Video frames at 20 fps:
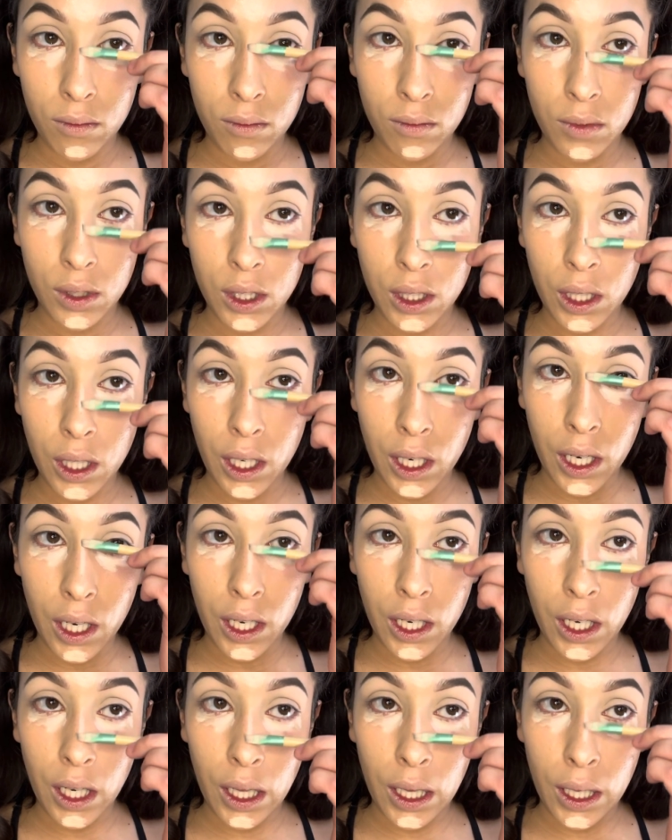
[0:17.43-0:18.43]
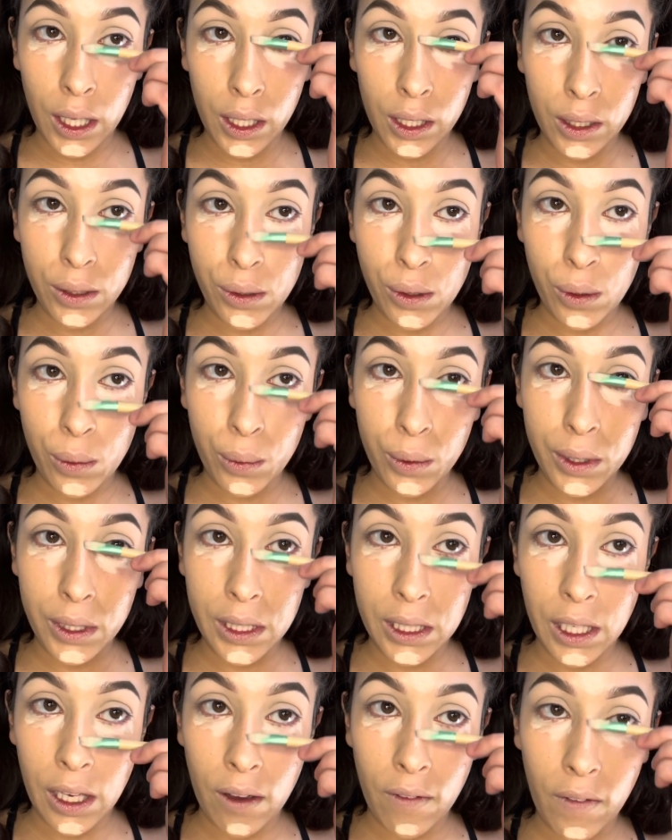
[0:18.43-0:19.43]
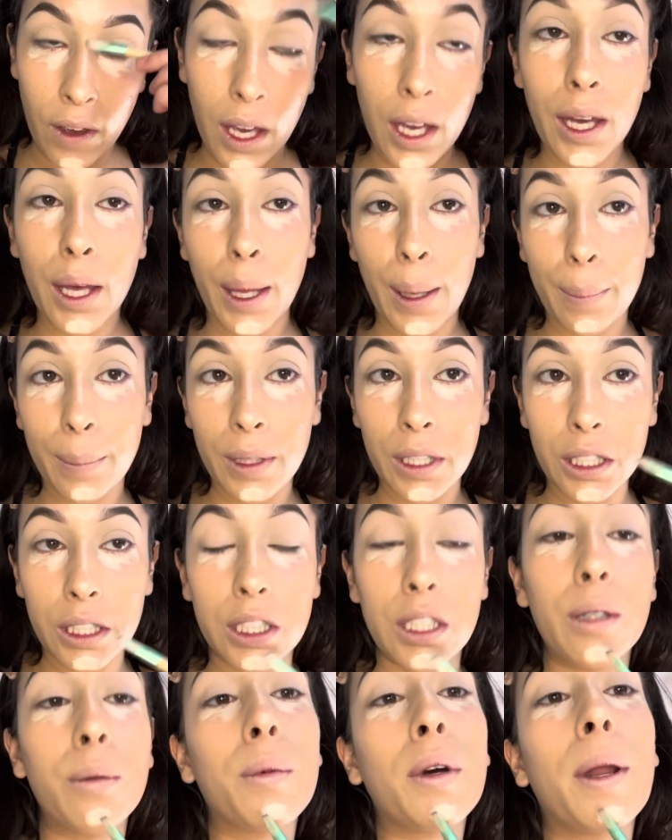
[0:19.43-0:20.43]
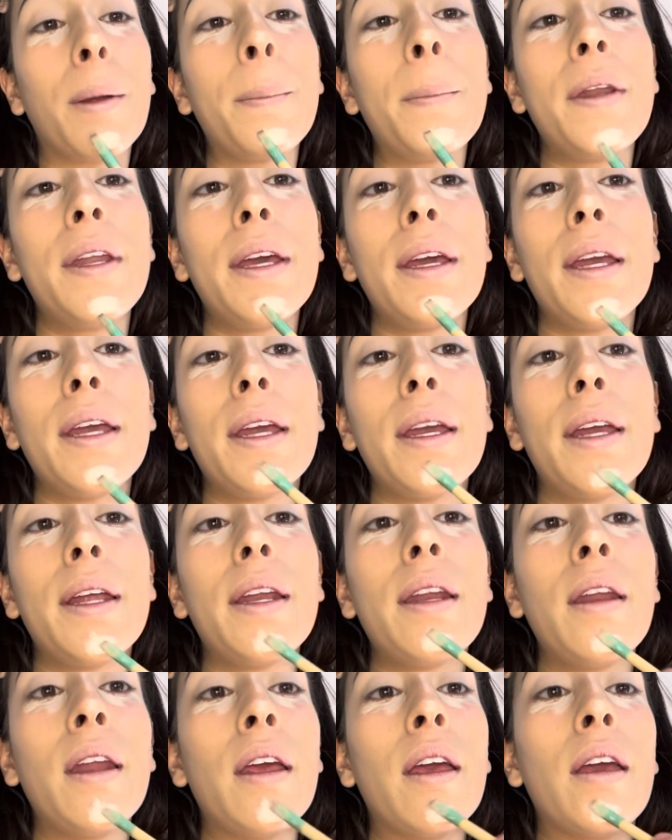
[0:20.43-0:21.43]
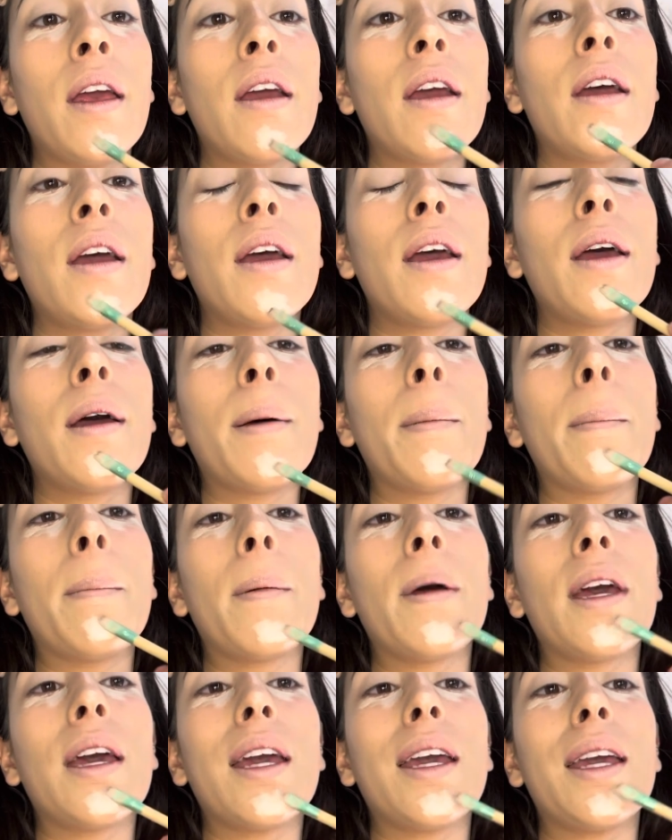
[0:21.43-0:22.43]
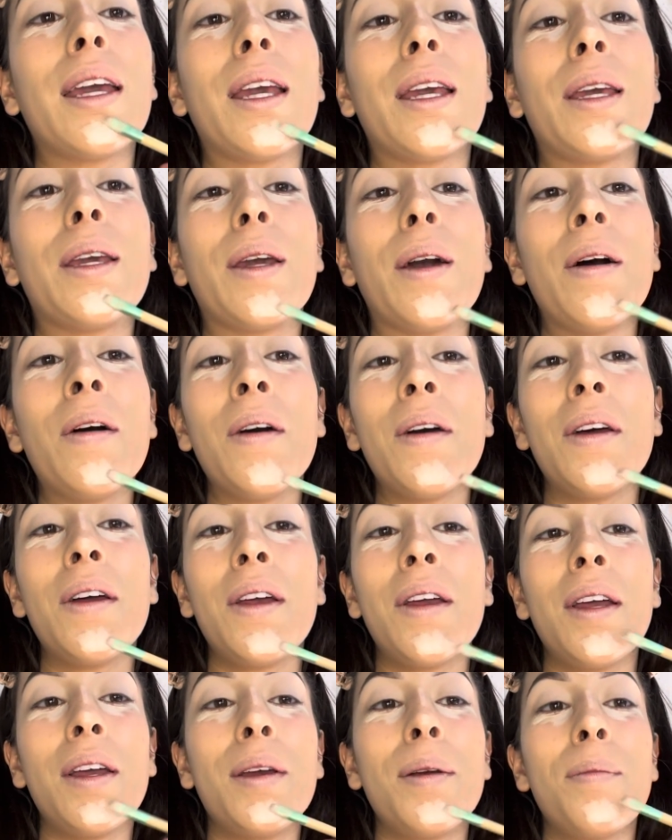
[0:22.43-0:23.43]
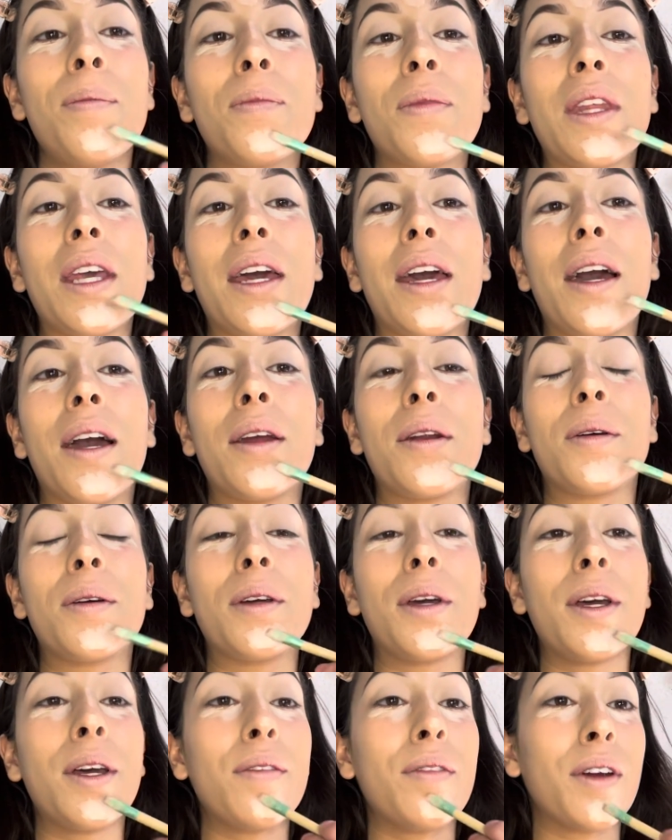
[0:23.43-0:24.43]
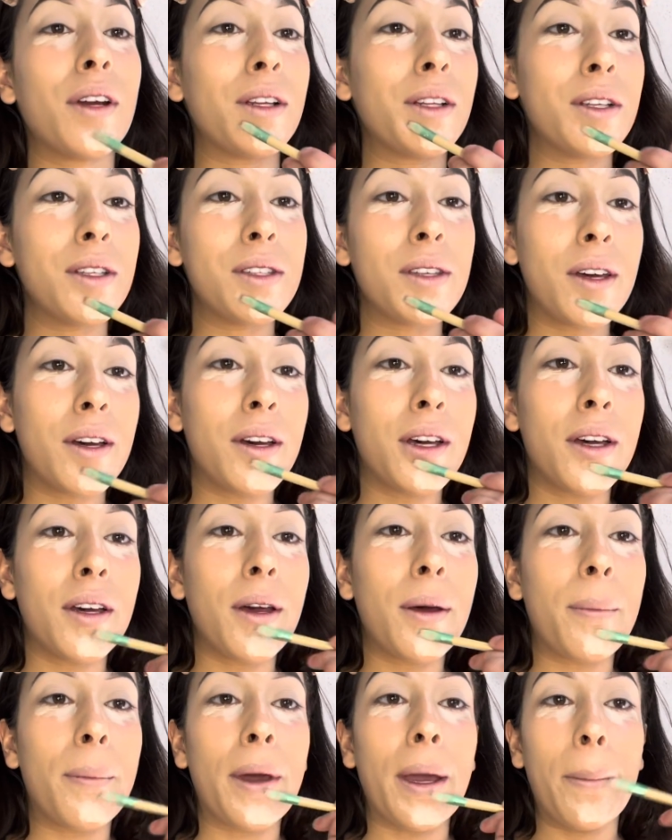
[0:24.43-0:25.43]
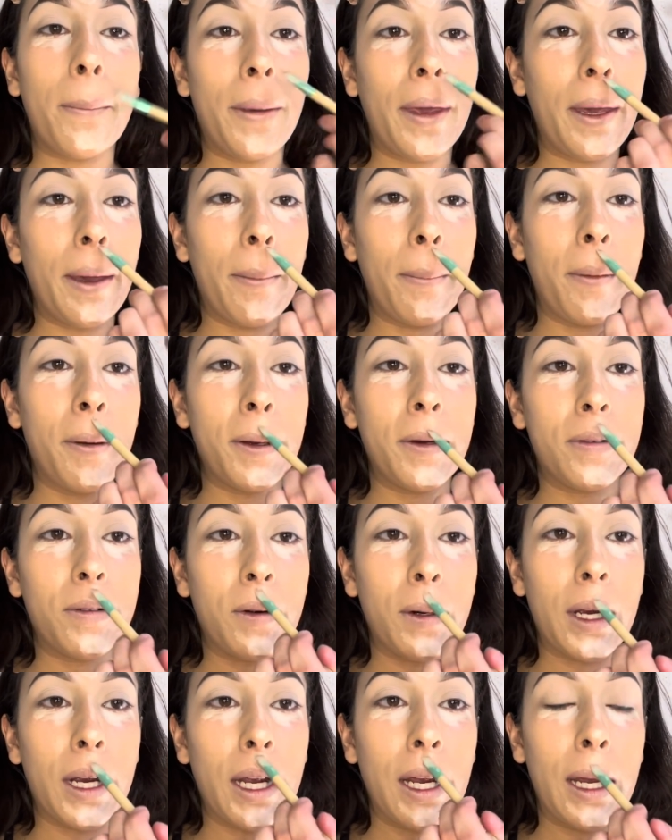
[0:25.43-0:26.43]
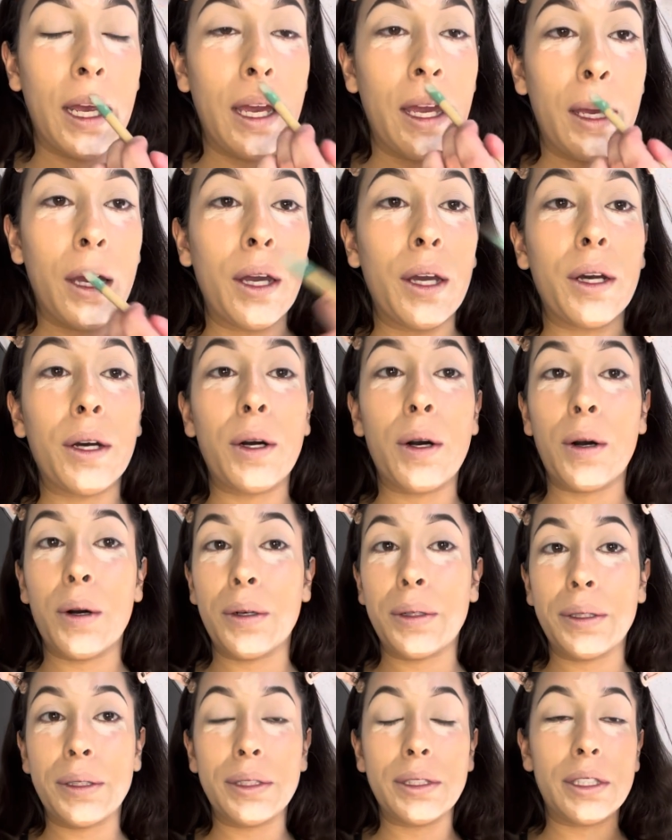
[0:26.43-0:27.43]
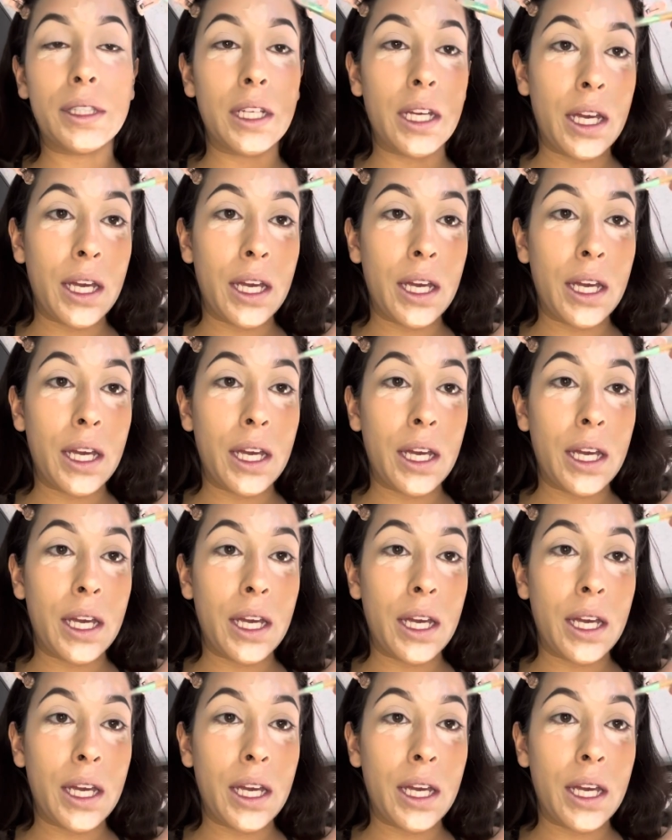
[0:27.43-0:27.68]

certain look, so we'll see if I accomplished it when I'm done. But y'all, I know y'all have heard the song by Bia before called